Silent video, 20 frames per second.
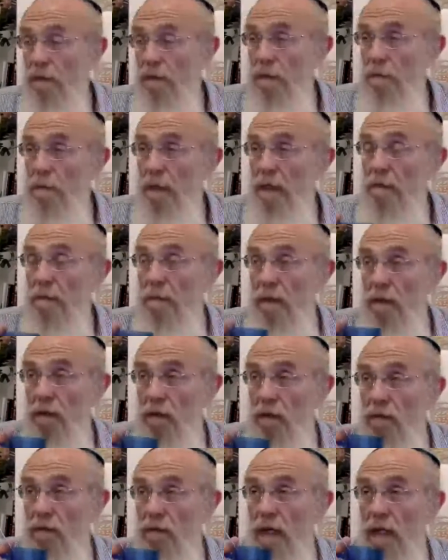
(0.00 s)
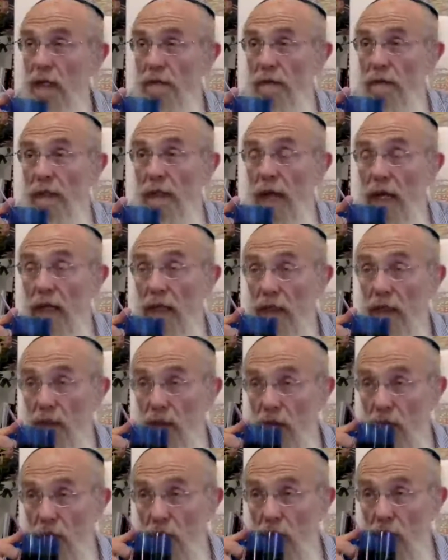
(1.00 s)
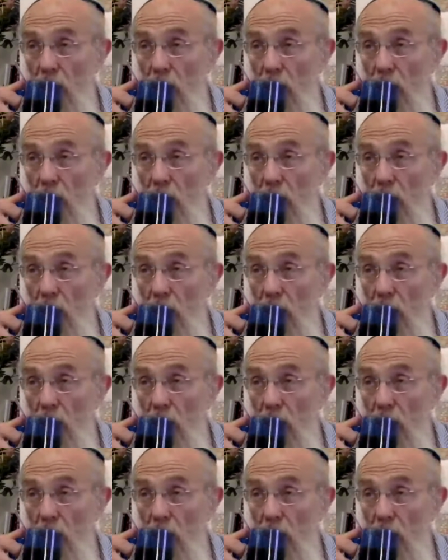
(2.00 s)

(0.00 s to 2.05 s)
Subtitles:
make a Bal Tshuva out of a gangster,